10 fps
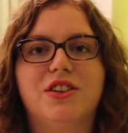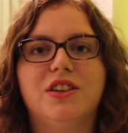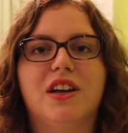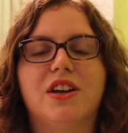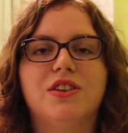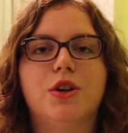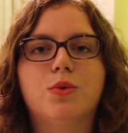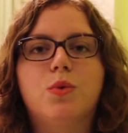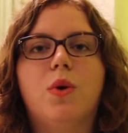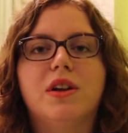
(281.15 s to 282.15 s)

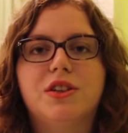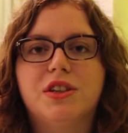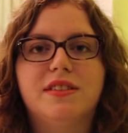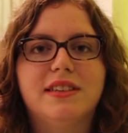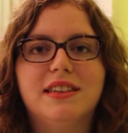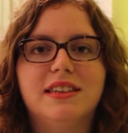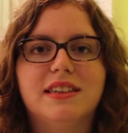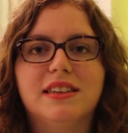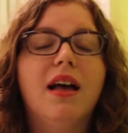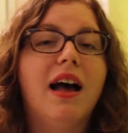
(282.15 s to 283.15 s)
don't want to see.
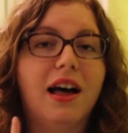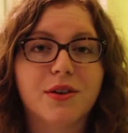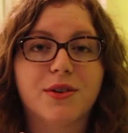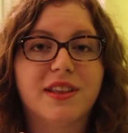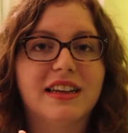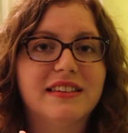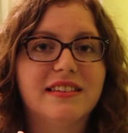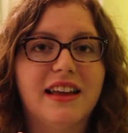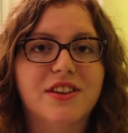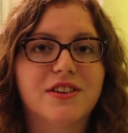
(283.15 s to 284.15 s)
Other
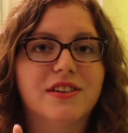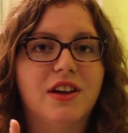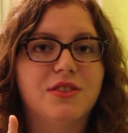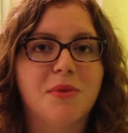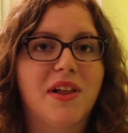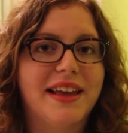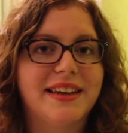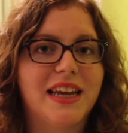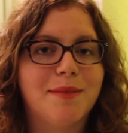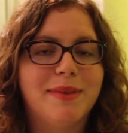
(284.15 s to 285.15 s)
things, other small
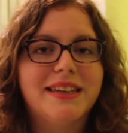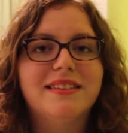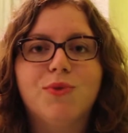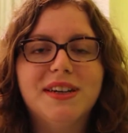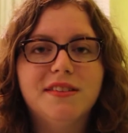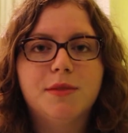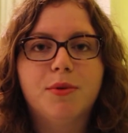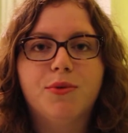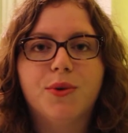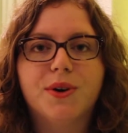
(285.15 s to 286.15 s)
etiquette bits. Rinse
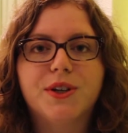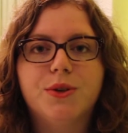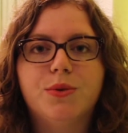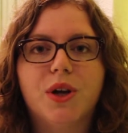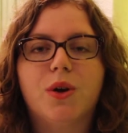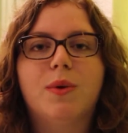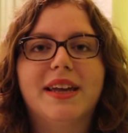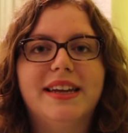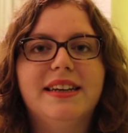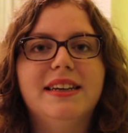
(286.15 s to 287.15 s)
before you go
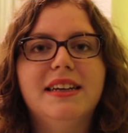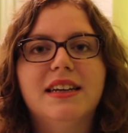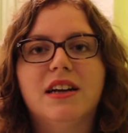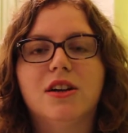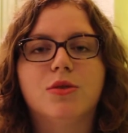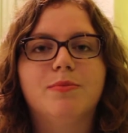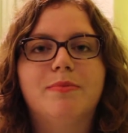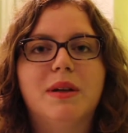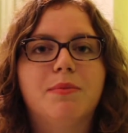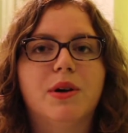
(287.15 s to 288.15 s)
in, or
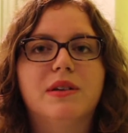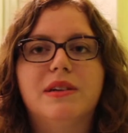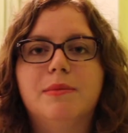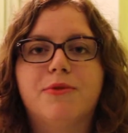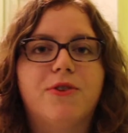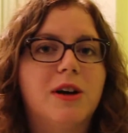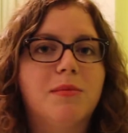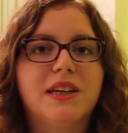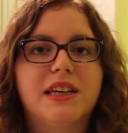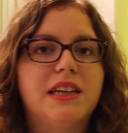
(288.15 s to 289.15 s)

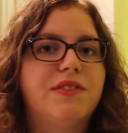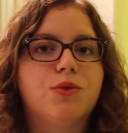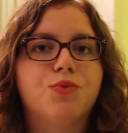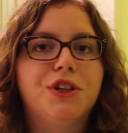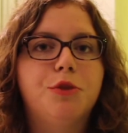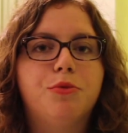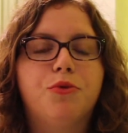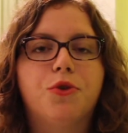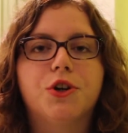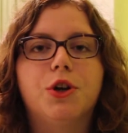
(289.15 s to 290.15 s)
preferably even rinse
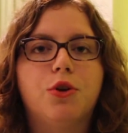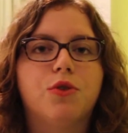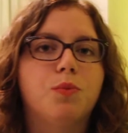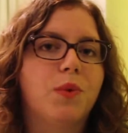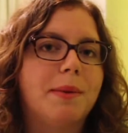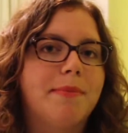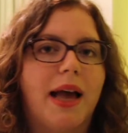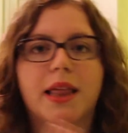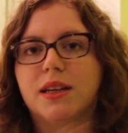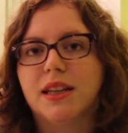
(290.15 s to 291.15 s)
before you go from one
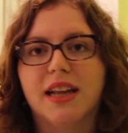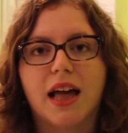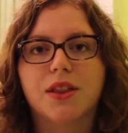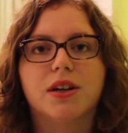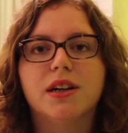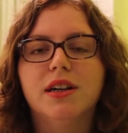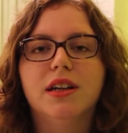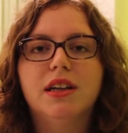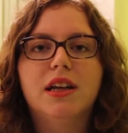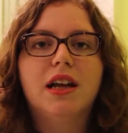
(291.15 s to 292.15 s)
bath to the other.
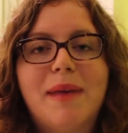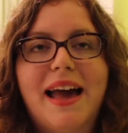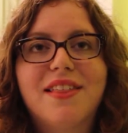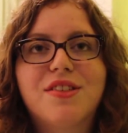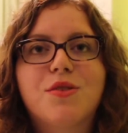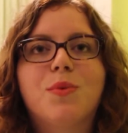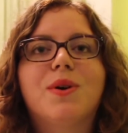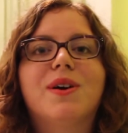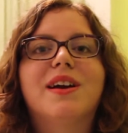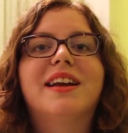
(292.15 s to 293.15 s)
The baths
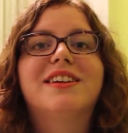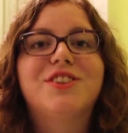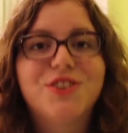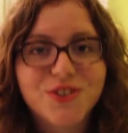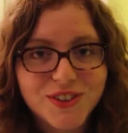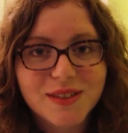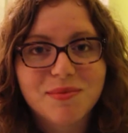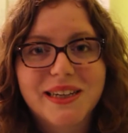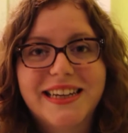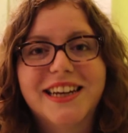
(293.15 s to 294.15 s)
were
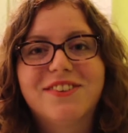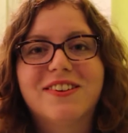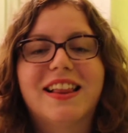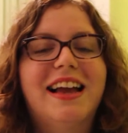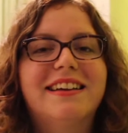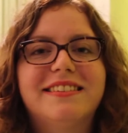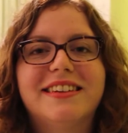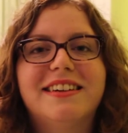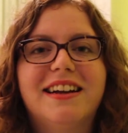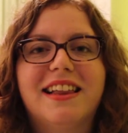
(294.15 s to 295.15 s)
extremely
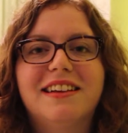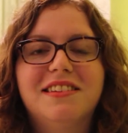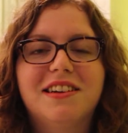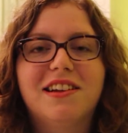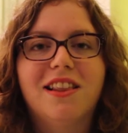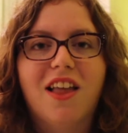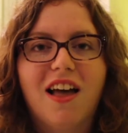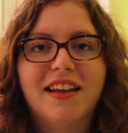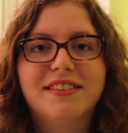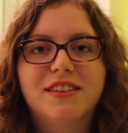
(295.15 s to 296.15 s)
relaxing. I liked it a
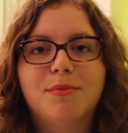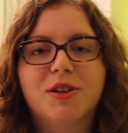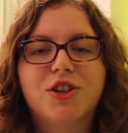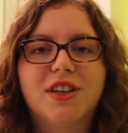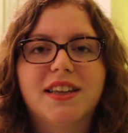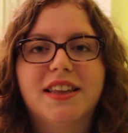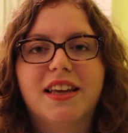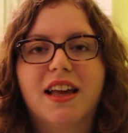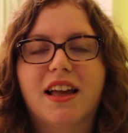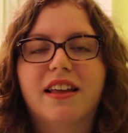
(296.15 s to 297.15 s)
lot, especially
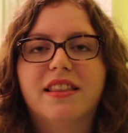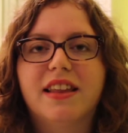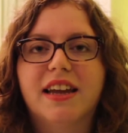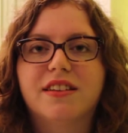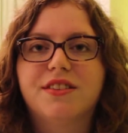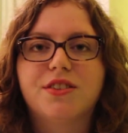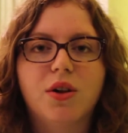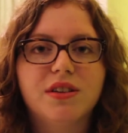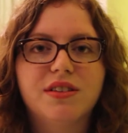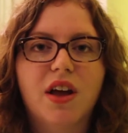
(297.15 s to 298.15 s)
they had a
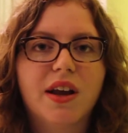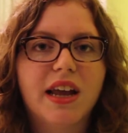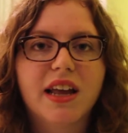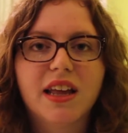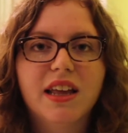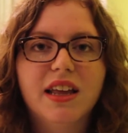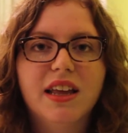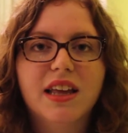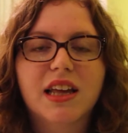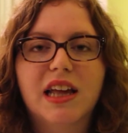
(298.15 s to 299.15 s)
salt sauna,
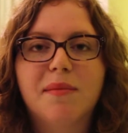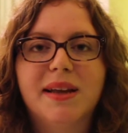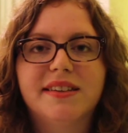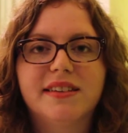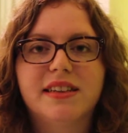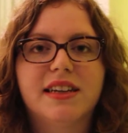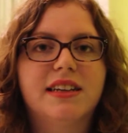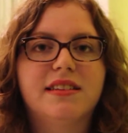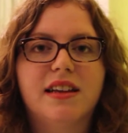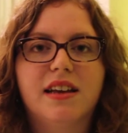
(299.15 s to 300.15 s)
Basically
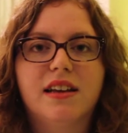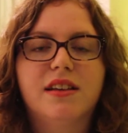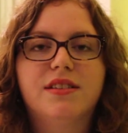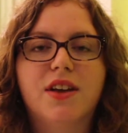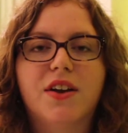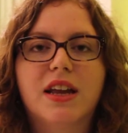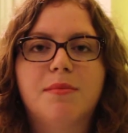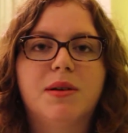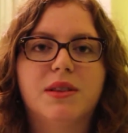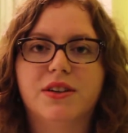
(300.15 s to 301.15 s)
it's a
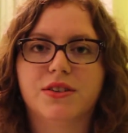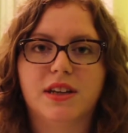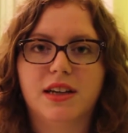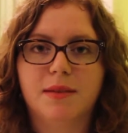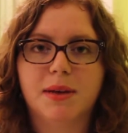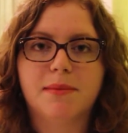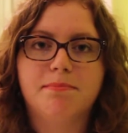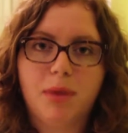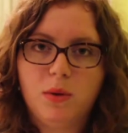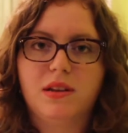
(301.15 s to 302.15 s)
sauna, but there's like a
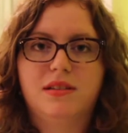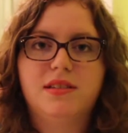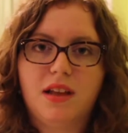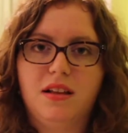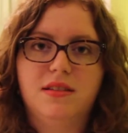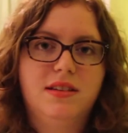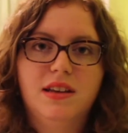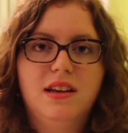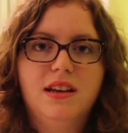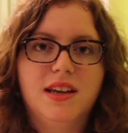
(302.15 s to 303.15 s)
big bowl of salt
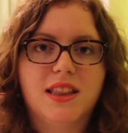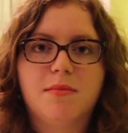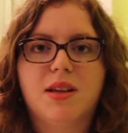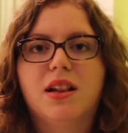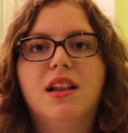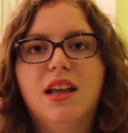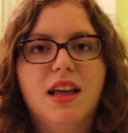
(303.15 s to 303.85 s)
in the middle,